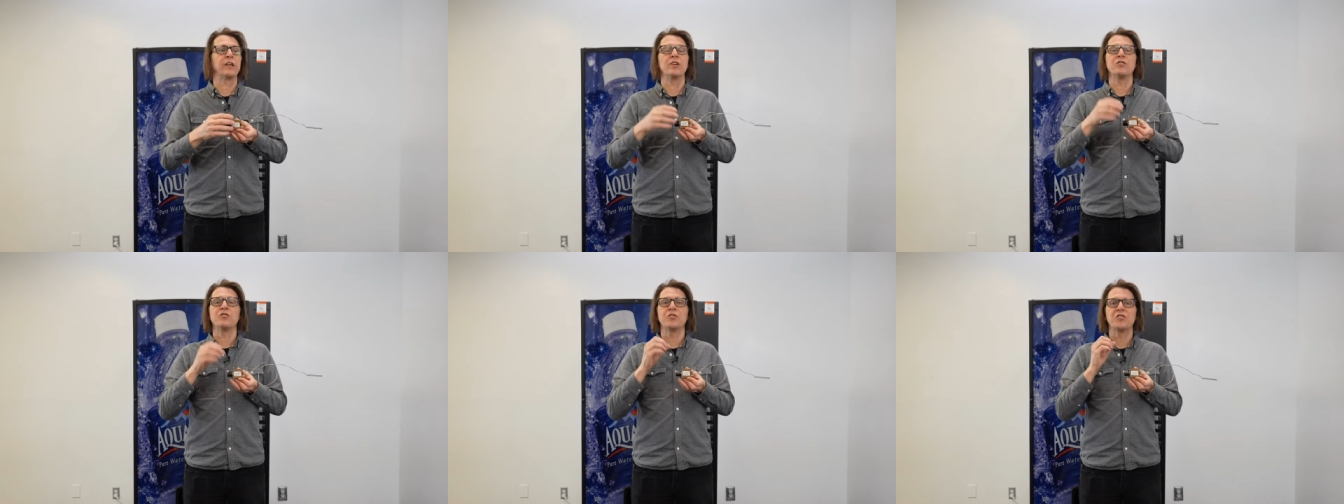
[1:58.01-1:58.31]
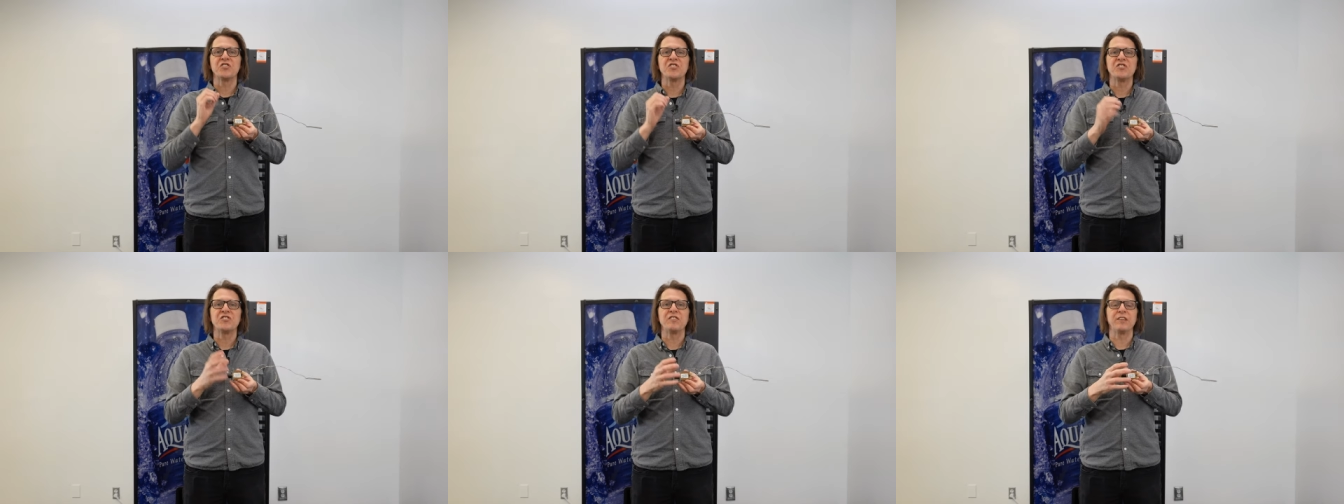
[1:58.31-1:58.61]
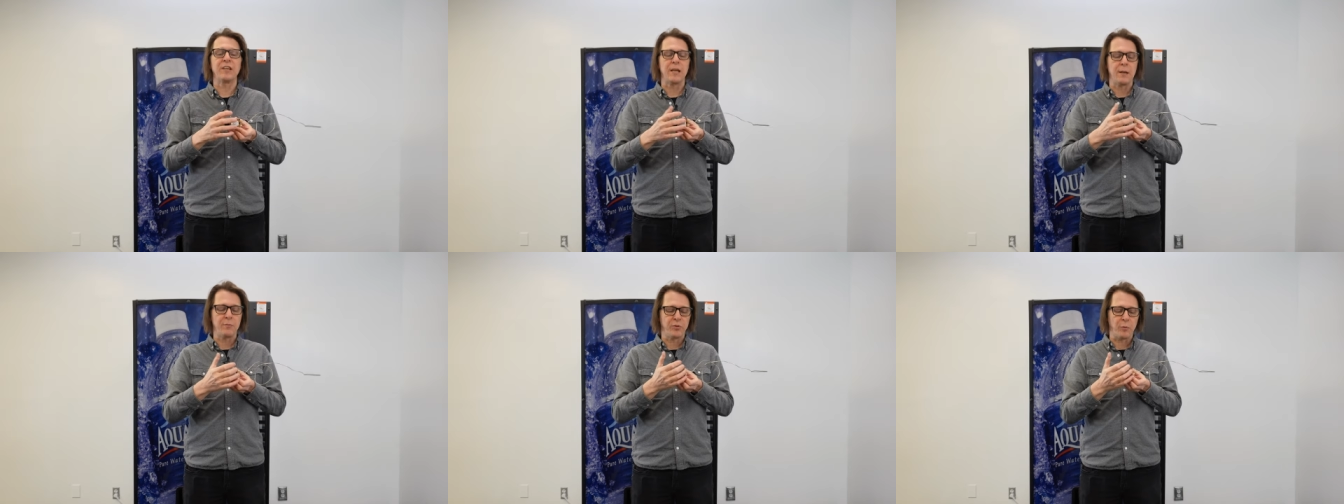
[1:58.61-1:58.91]
It just
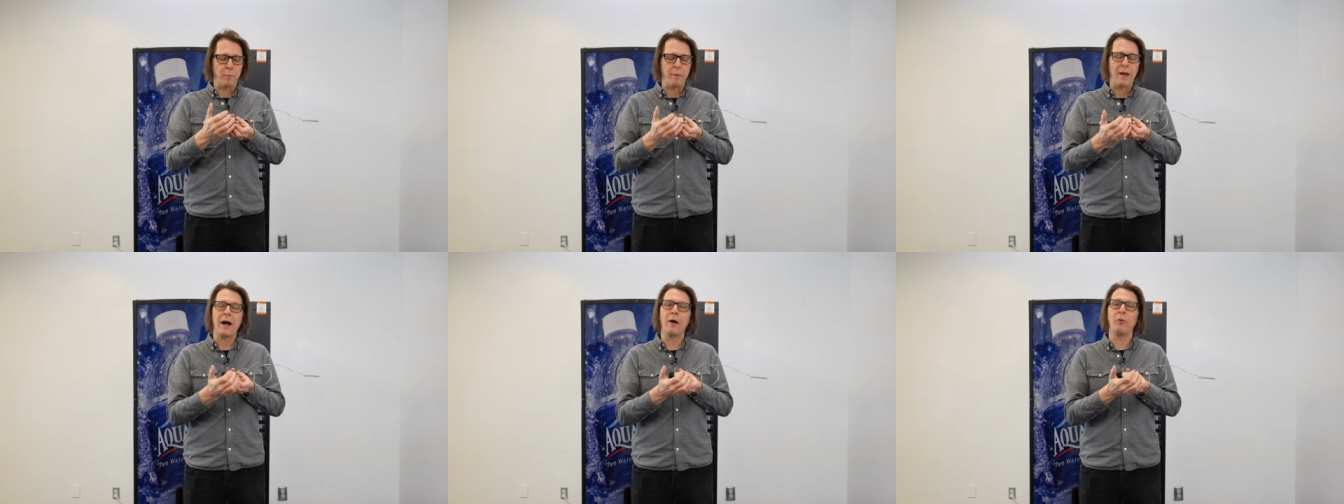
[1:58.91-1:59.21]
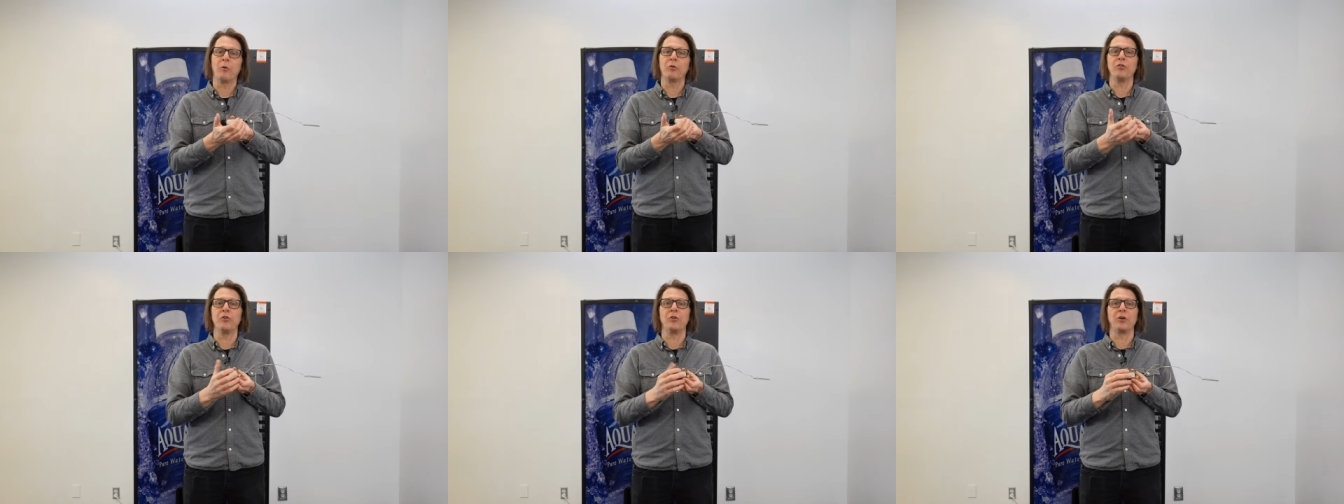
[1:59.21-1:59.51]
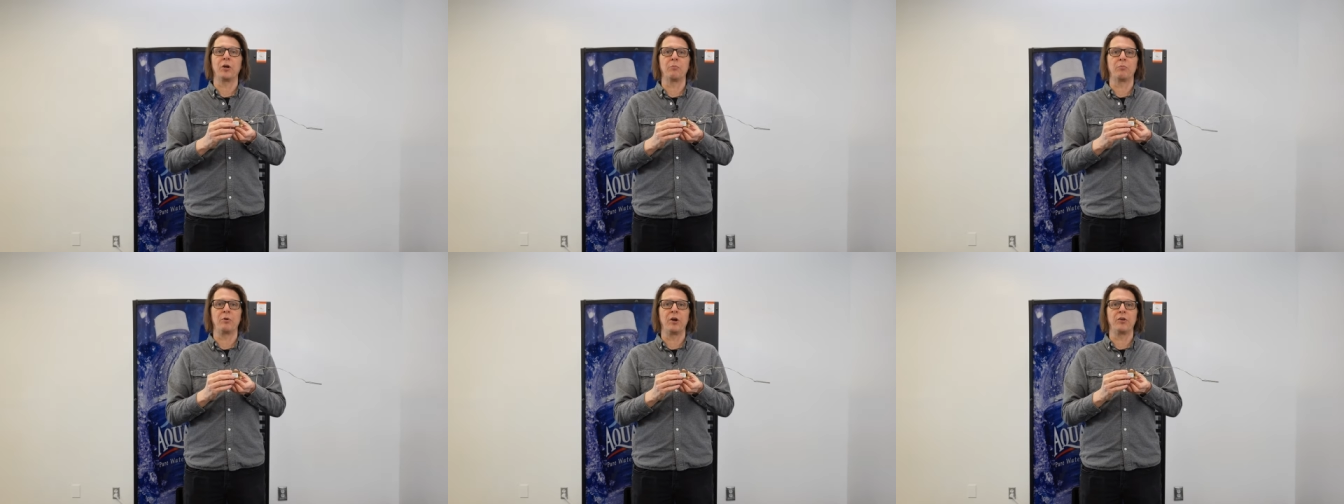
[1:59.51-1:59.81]
keeps the power to the
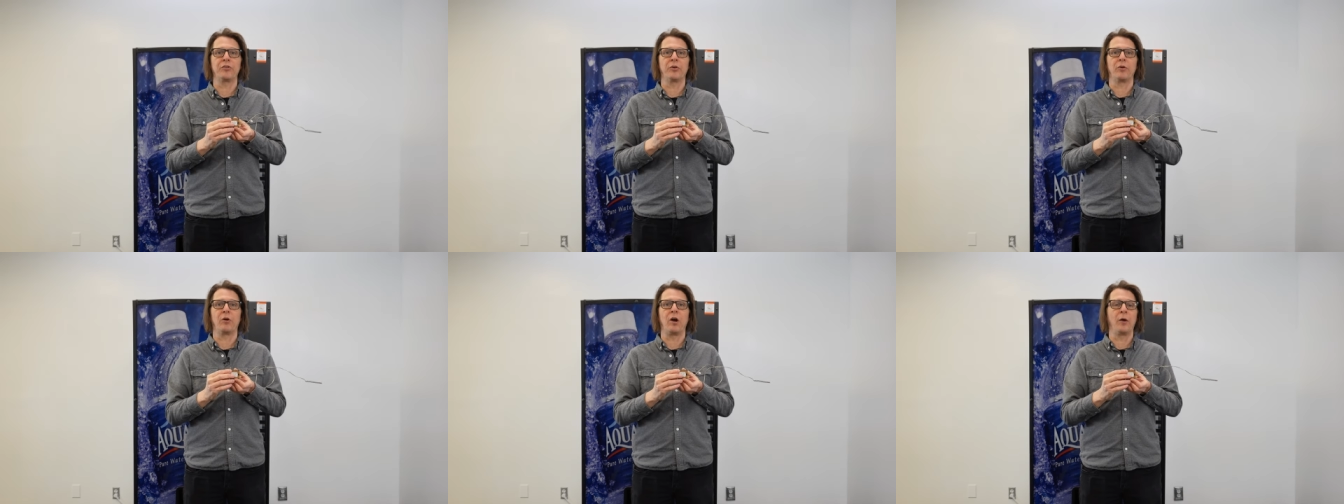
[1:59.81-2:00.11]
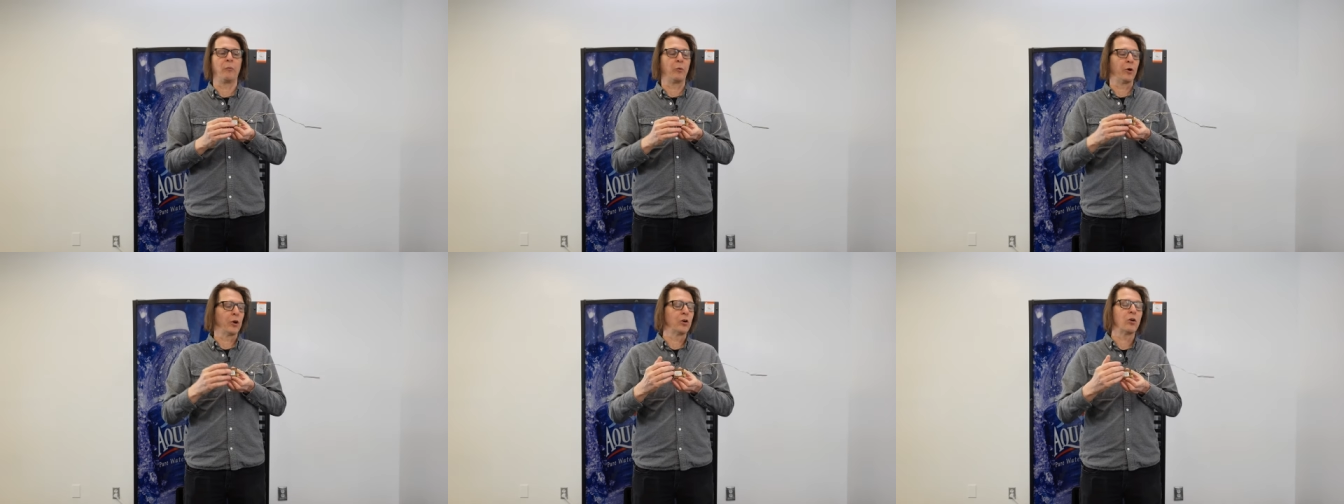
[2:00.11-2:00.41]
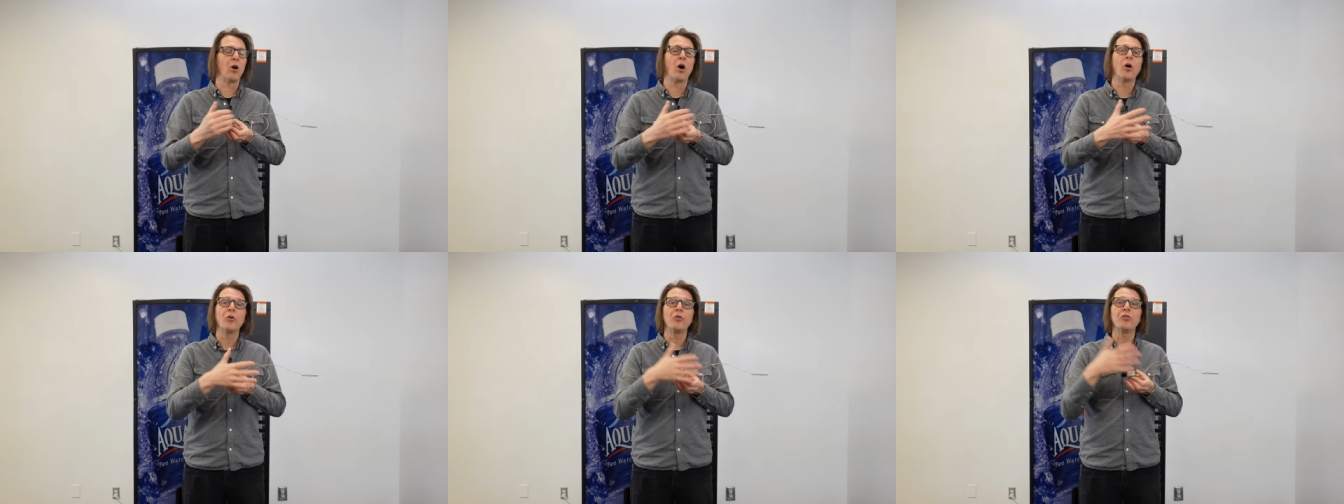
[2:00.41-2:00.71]
compressor on
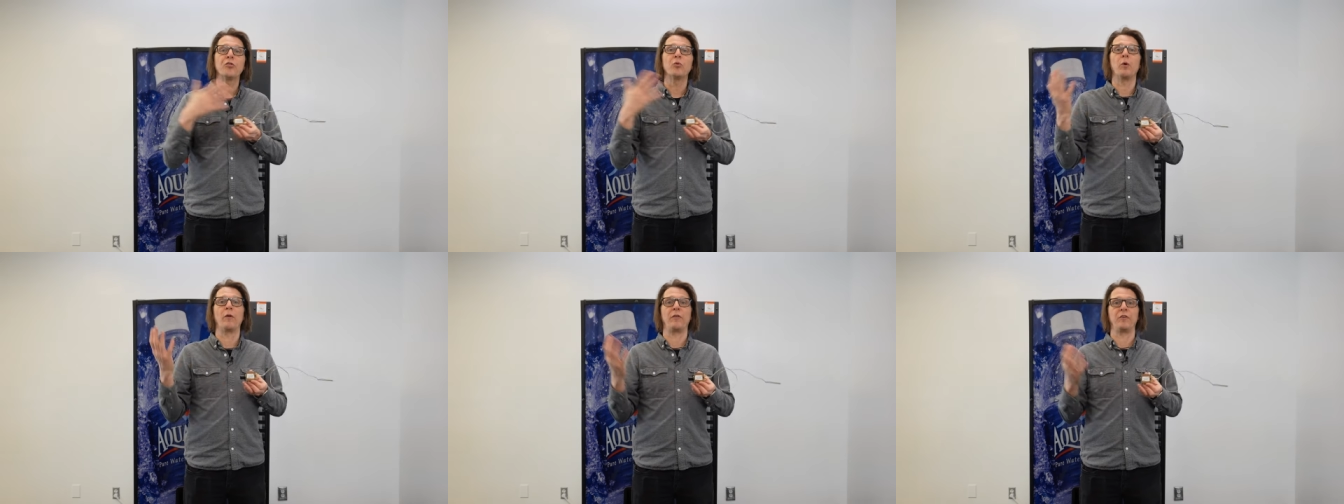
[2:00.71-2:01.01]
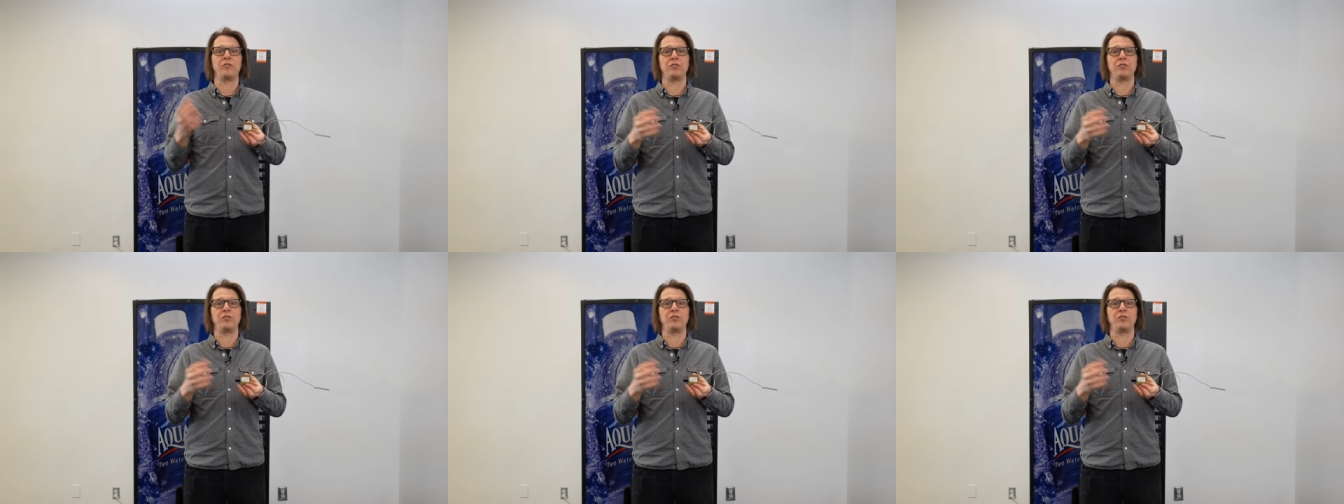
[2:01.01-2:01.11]
regardless of what the